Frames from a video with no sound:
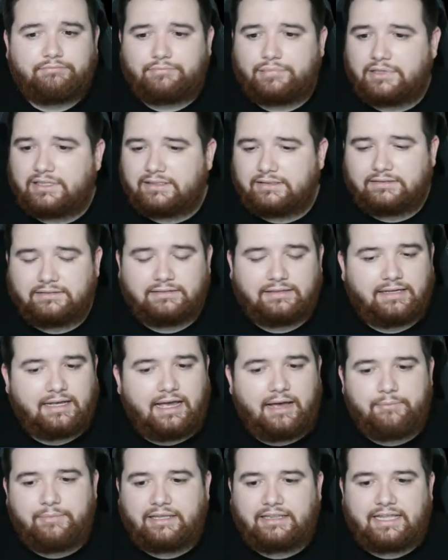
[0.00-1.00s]

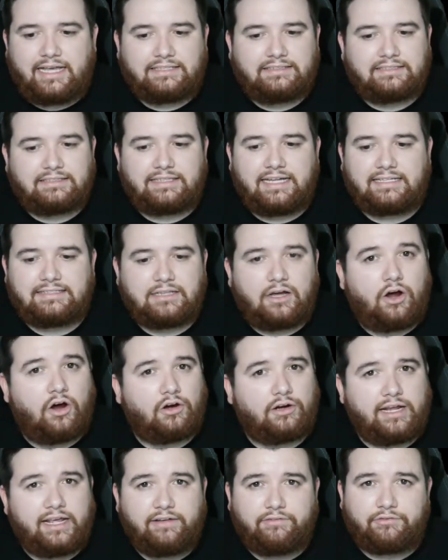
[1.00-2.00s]
I mean, that's a
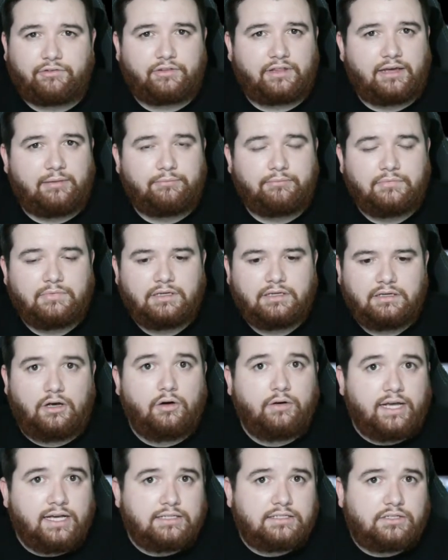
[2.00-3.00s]
hard hit for them.
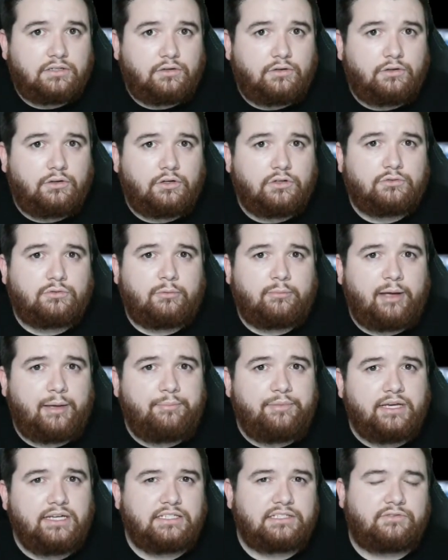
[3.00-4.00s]
Okay, so those were my
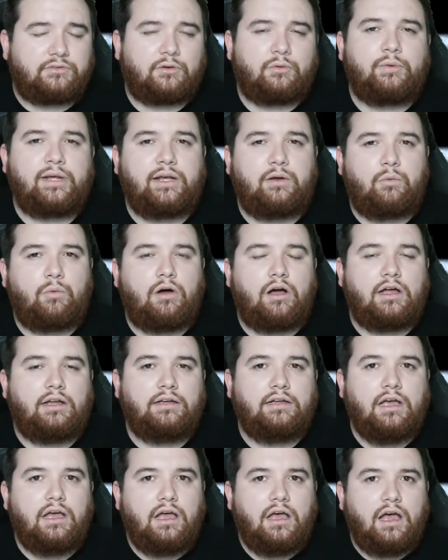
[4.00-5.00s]
picks for Week
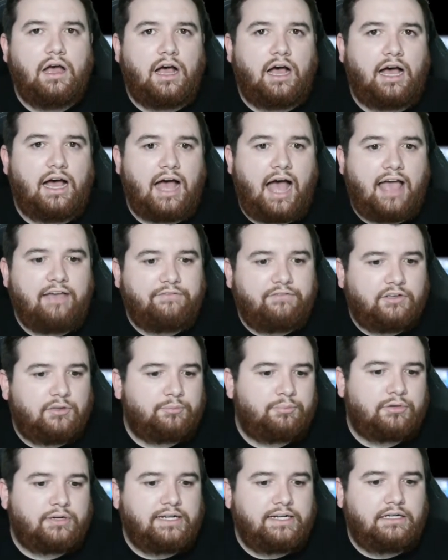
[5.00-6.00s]
1. I feel
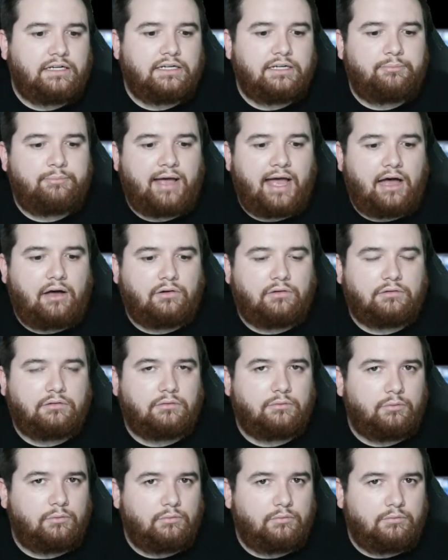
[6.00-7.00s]
pretty good about,
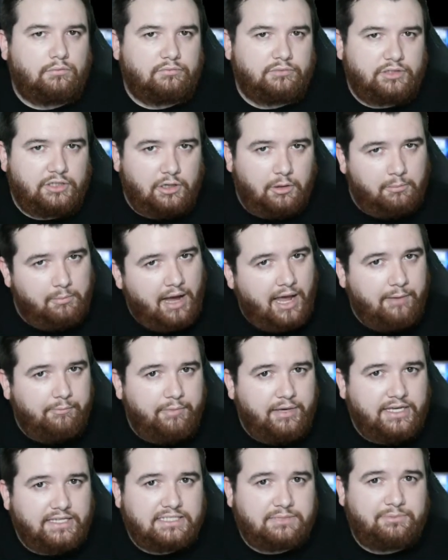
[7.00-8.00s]
my
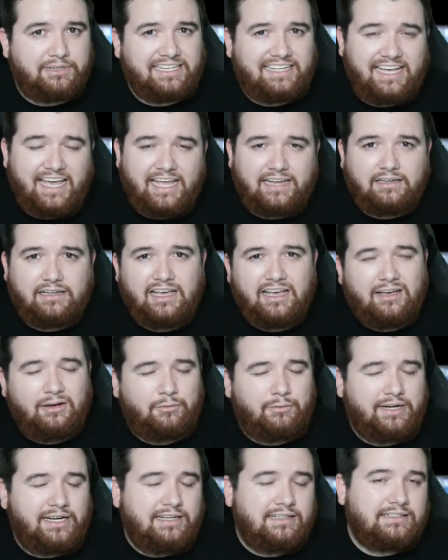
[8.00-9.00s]
picks. But again,
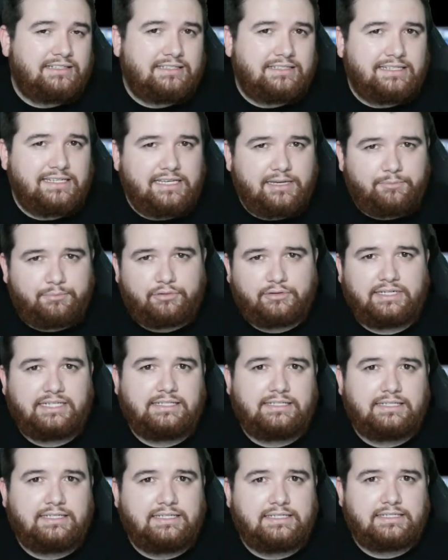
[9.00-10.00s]
we didn't see a
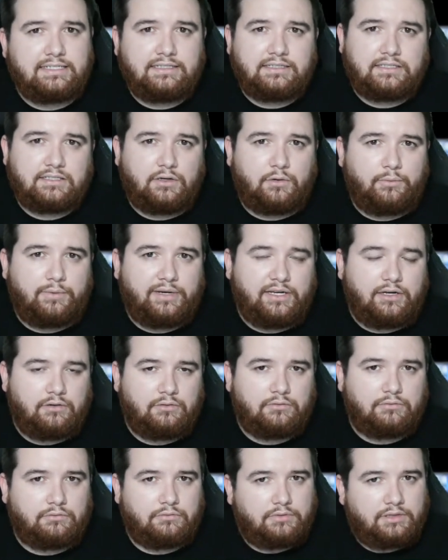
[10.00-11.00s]
preseason, so we
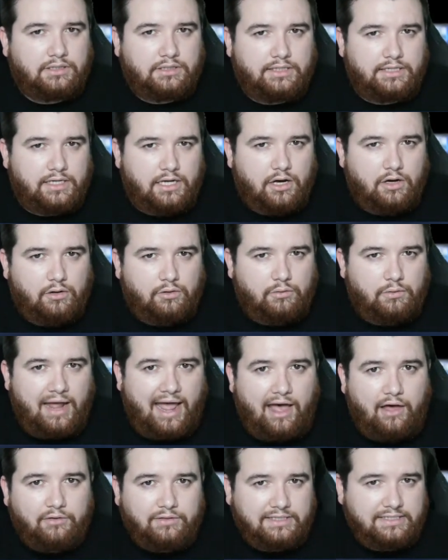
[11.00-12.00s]
don't really know
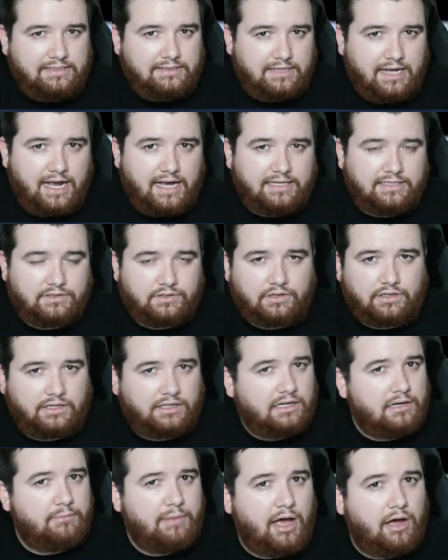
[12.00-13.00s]
how these guys are going to
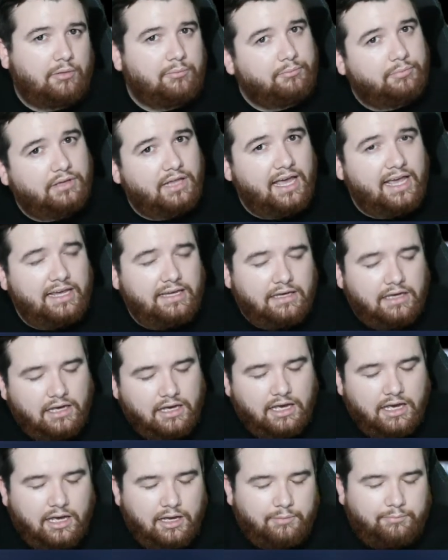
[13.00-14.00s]
come out and play.
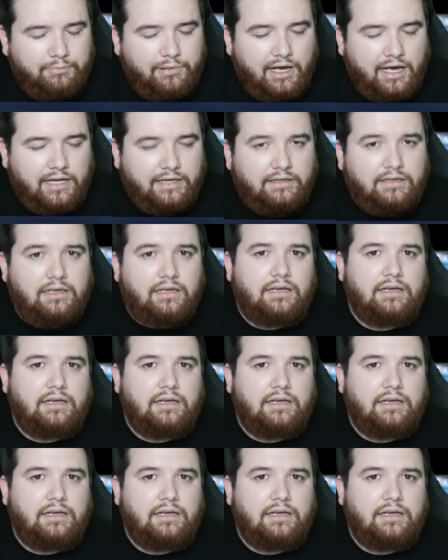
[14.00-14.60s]
But